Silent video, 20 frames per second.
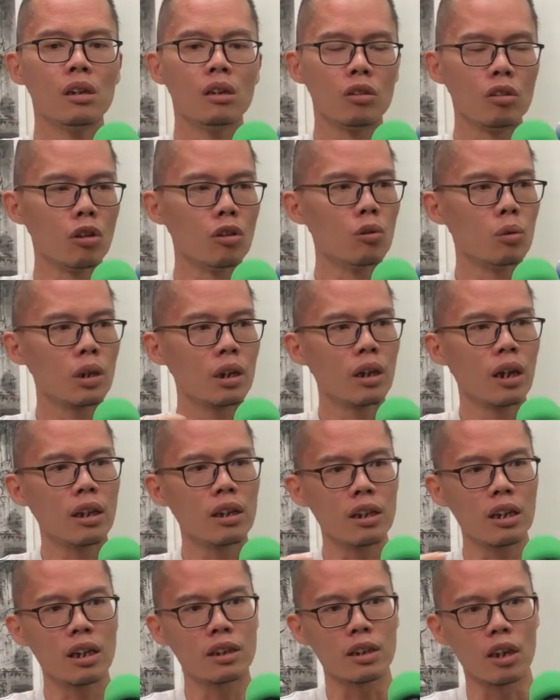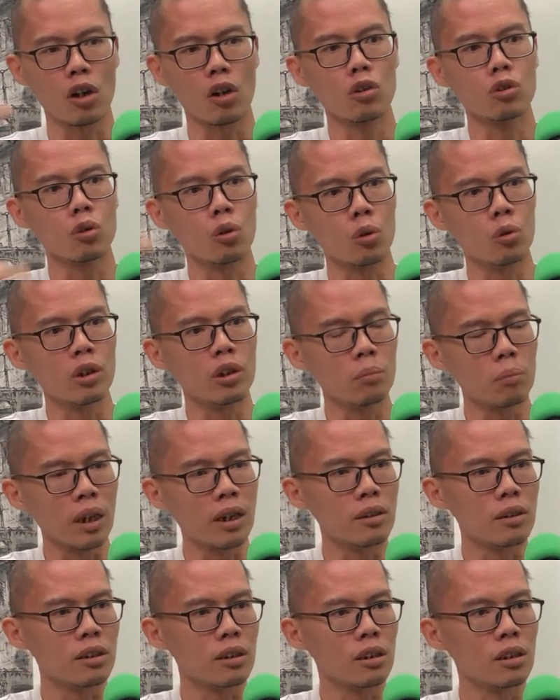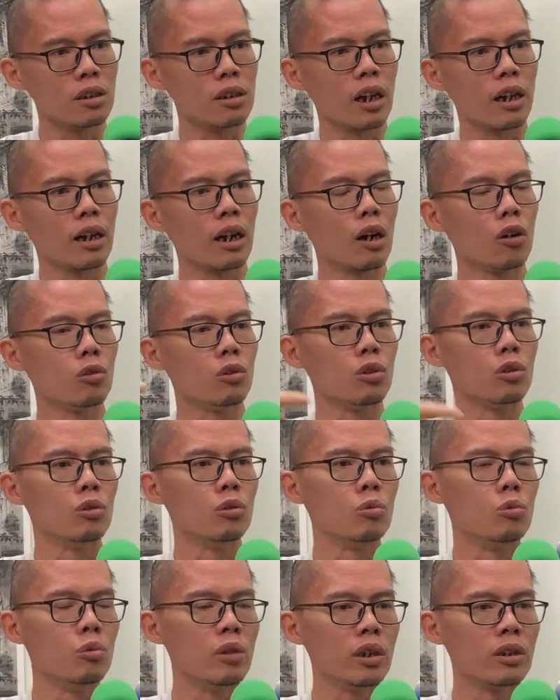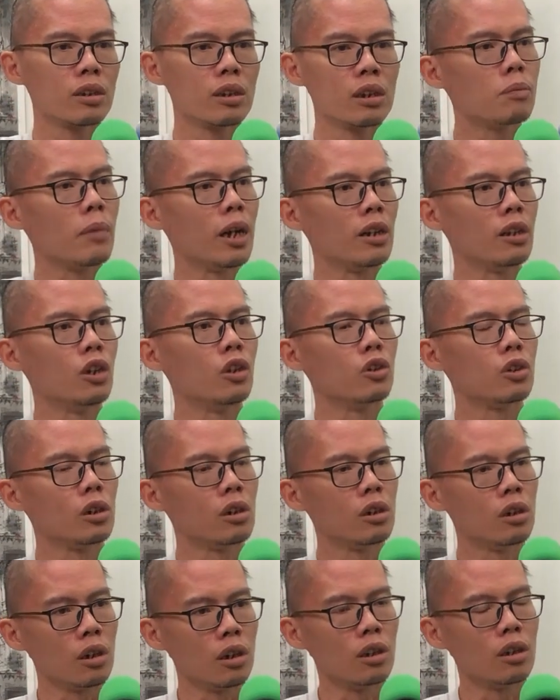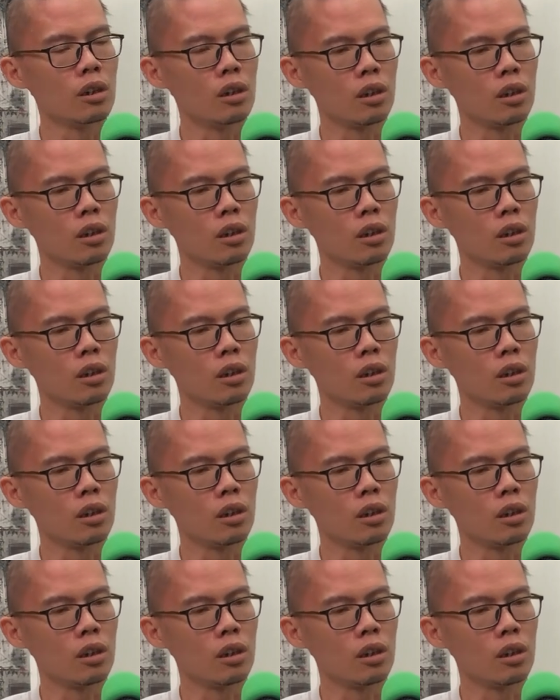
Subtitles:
you're looking at it as an ongoing basis, like how do you risk manage it?